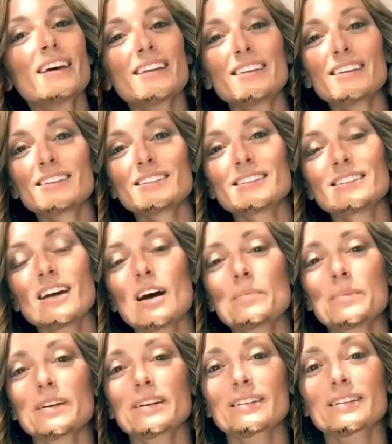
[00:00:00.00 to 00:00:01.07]
this
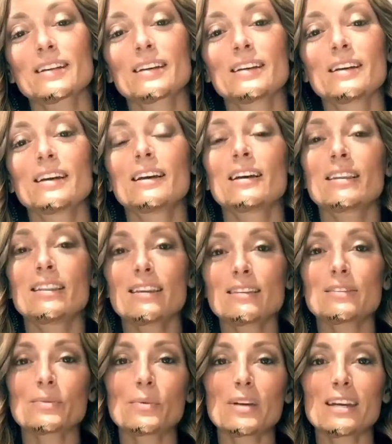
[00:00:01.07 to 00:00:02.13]
topic
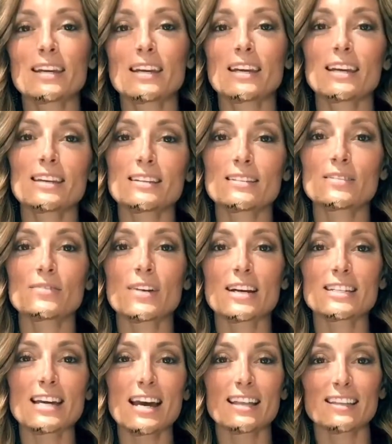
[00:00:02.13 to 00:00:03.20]
this week is
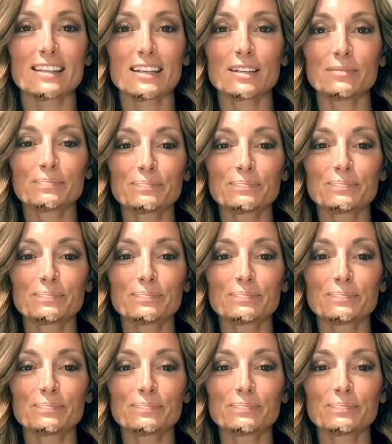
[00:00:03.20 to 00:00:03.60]
vitality.